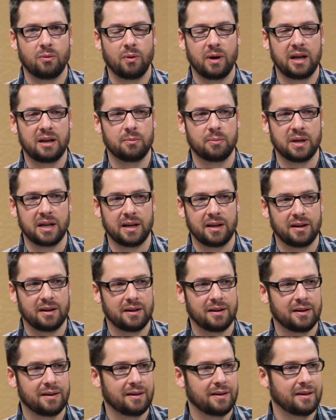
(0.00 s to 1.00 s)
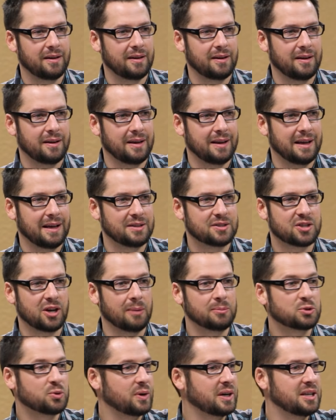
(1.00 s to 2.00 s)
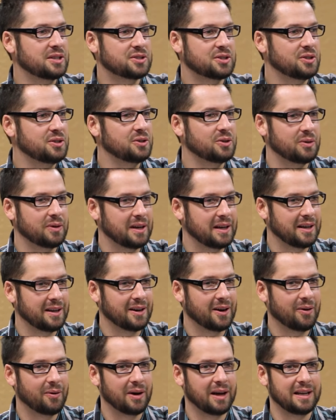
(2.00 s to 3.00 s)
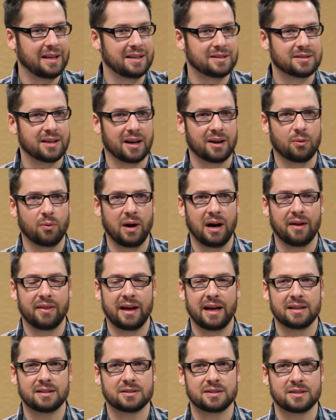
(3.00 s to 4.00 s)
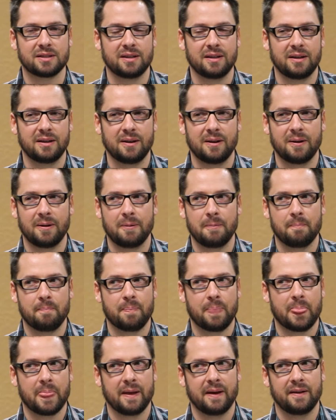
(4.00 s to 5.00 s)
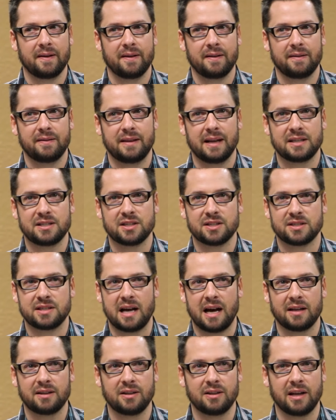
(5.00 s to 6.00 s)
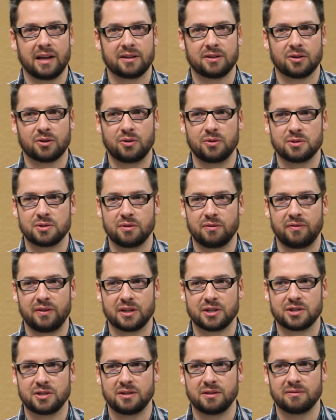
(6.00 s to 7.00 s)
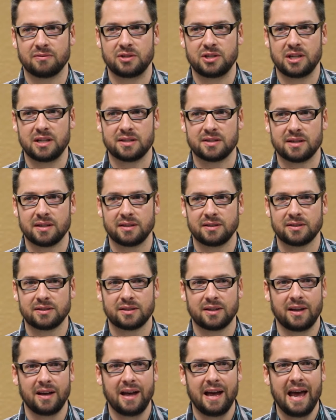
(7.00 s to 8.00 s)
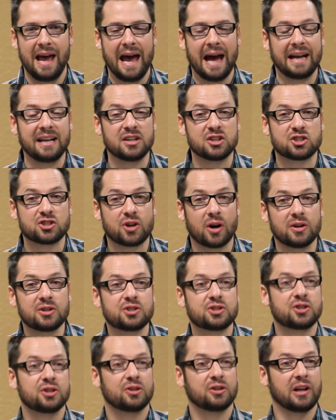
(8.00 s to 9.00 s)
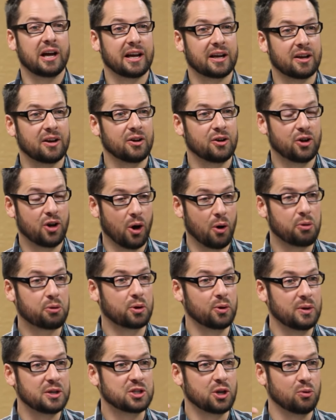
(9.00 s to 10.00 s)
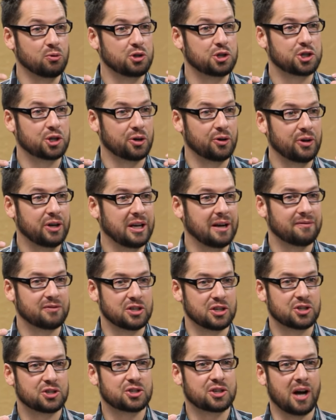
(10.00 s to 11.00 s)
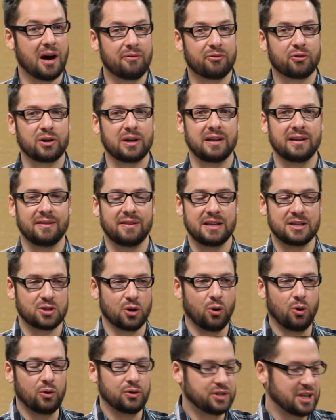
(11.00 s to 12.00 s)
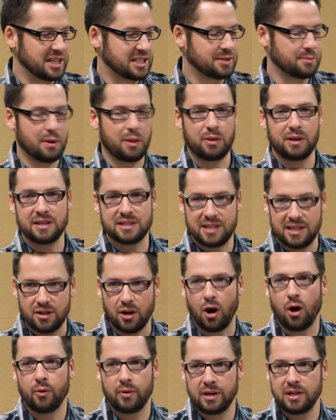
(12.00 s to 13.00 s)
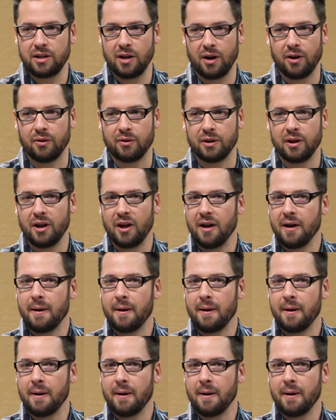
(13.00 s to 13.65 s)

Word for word: Wait a minute. In Psalm 22, you know, and he's like, wow, that's exactly like the crucifixion of Jesus. and he starts to like go through his own journey of discovering these Old Testament things he'd already known,